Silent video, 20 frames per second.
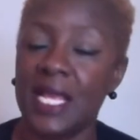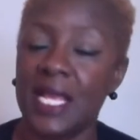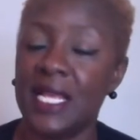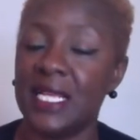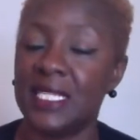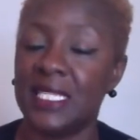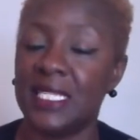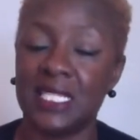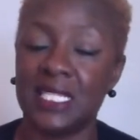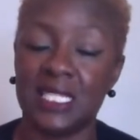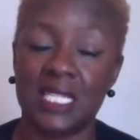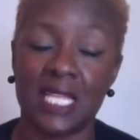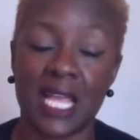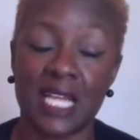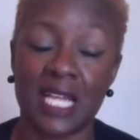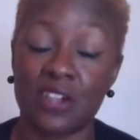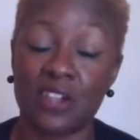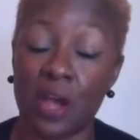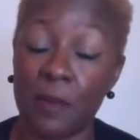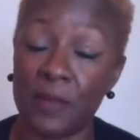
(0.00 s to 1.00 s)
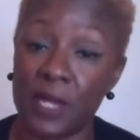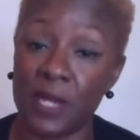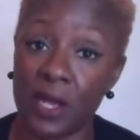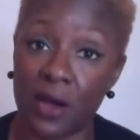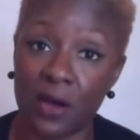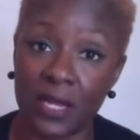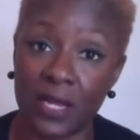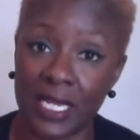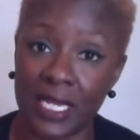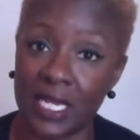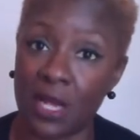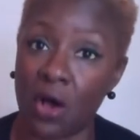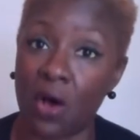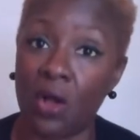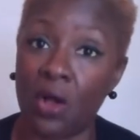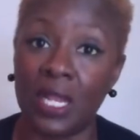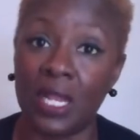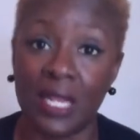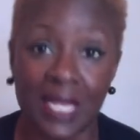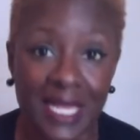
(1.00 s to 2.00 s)
Is this the catch all be all end
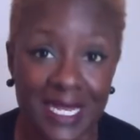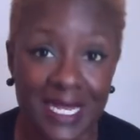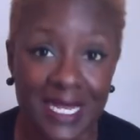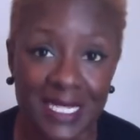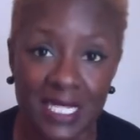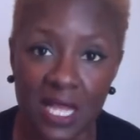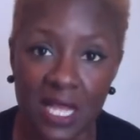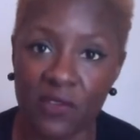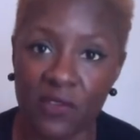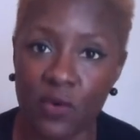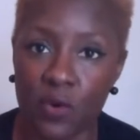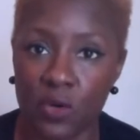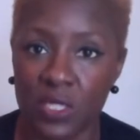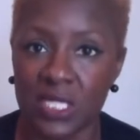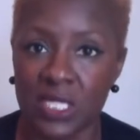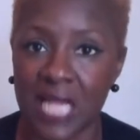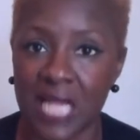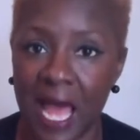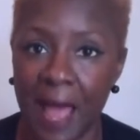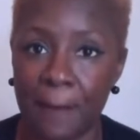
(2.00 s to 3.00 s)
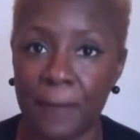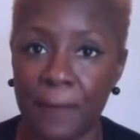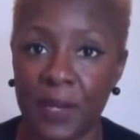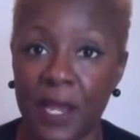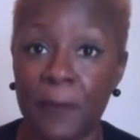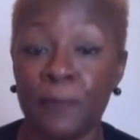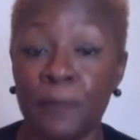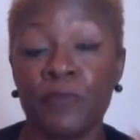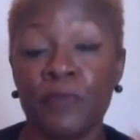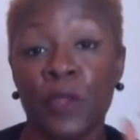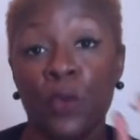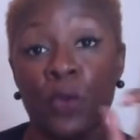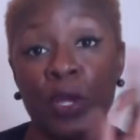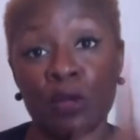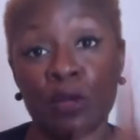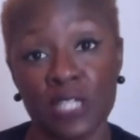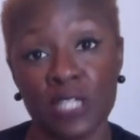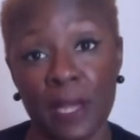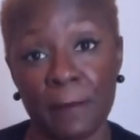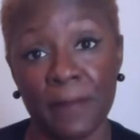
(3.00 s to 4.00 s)
all list? Of course not, but we're
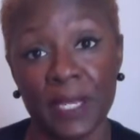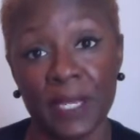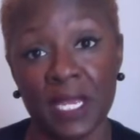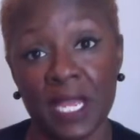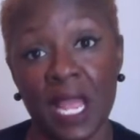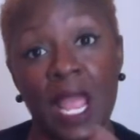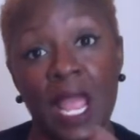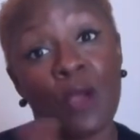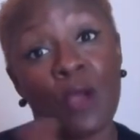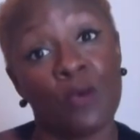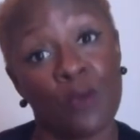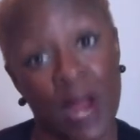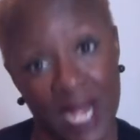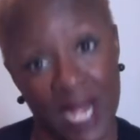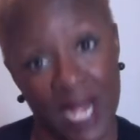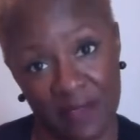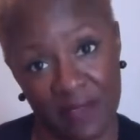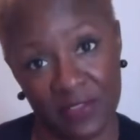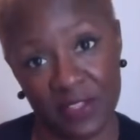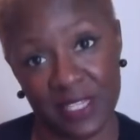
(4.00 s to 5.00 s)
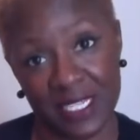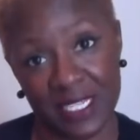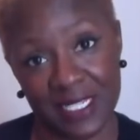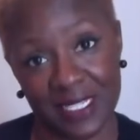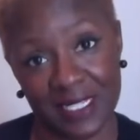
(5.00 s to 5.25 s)
going to jump in right after this.